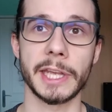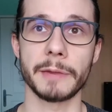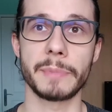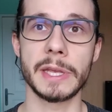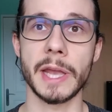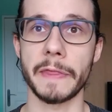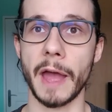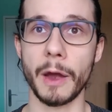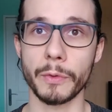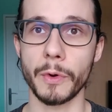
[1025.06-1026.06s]
can be and
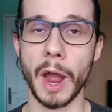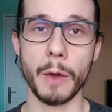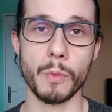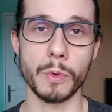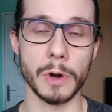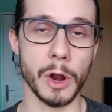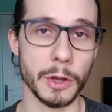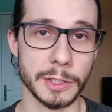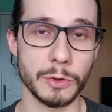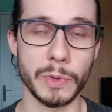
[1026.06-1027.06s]
how
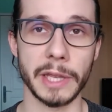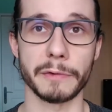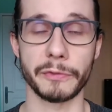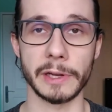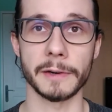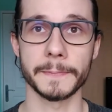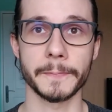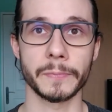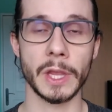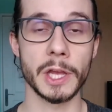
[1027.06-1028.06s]
lost we can feel.
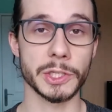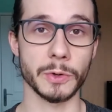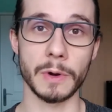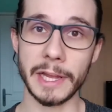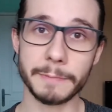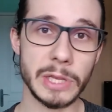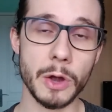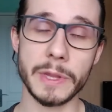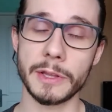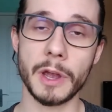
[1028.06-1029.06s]
So let me
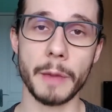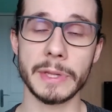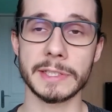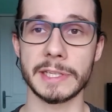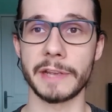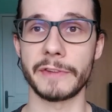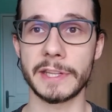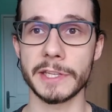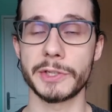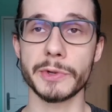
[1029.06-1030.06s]
know in the comments if
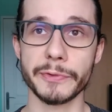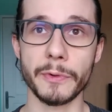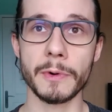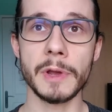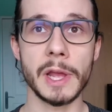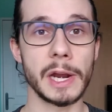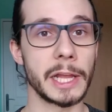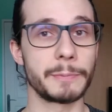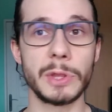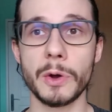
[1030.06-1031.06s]
it is useful.
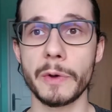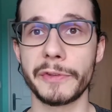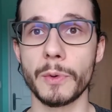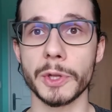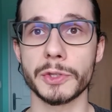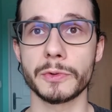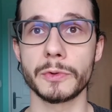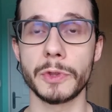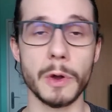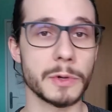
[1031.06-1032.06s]
Let me know if you want
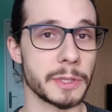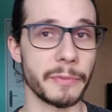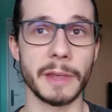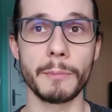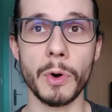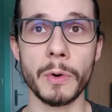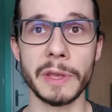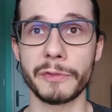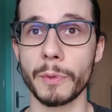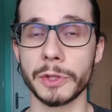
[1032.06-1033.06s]
to know something more,
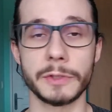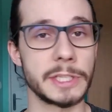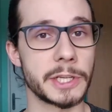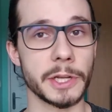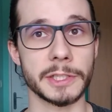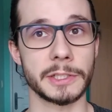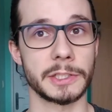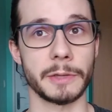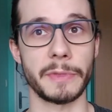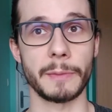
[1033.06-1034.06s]
if you want to discuss
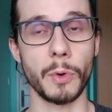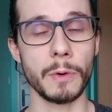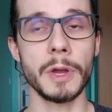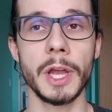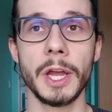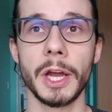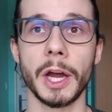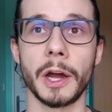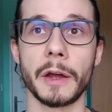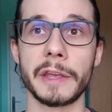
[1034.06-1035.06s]
something more,
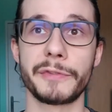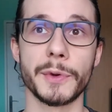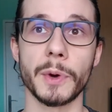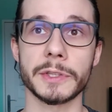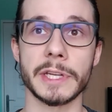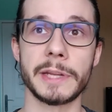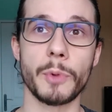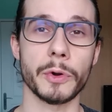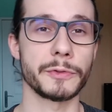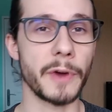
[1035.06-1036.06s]
if you want any
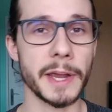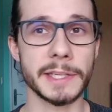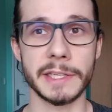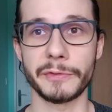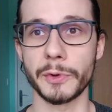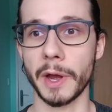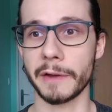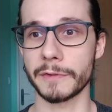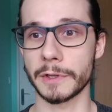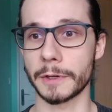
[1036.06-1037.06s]
more advice, if you
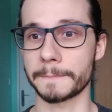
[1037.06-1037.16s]
have